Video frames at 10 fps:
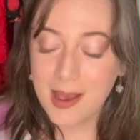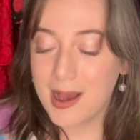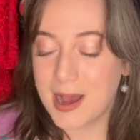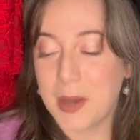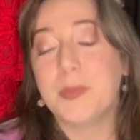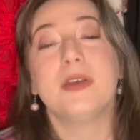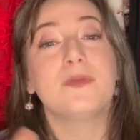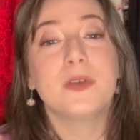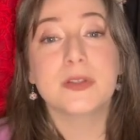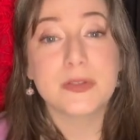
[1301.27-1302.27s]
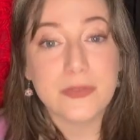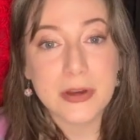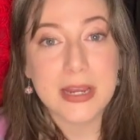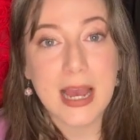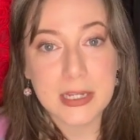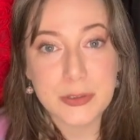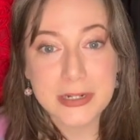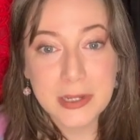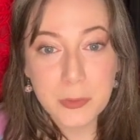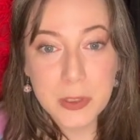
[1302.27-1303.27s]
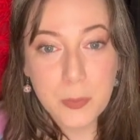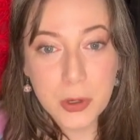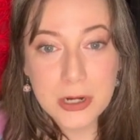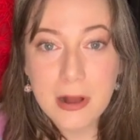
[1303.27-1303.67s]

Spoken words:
It feels very hydrating when you put it